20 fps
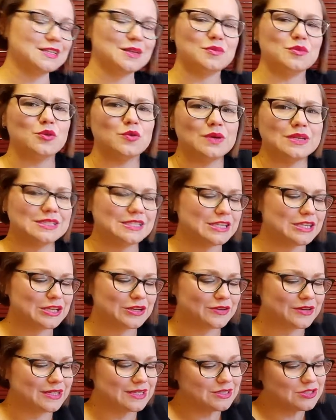I'm always
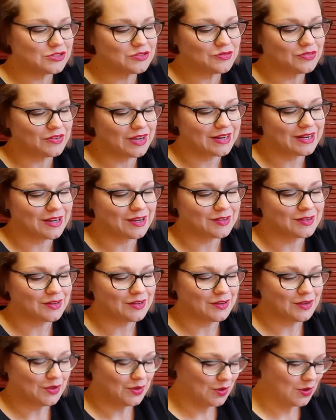curious to find out
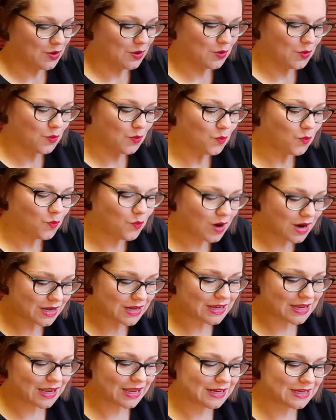
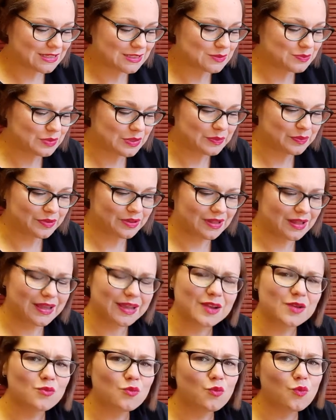what colors people
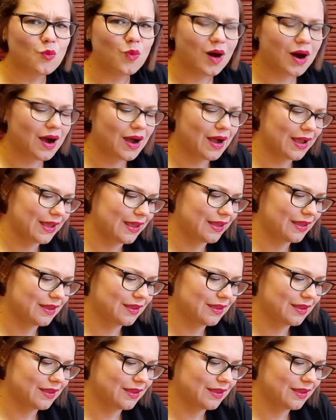like and why.